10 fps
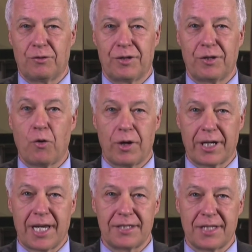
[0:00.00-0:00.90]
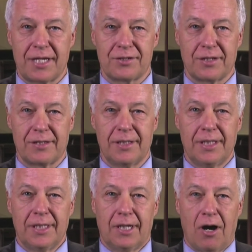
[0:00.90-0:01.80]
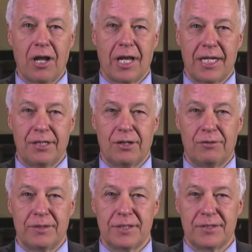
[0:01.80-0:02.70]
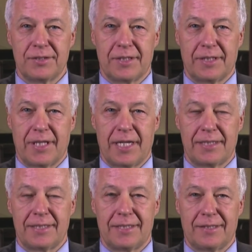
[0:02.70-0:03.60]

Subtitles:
or organization. All I know is that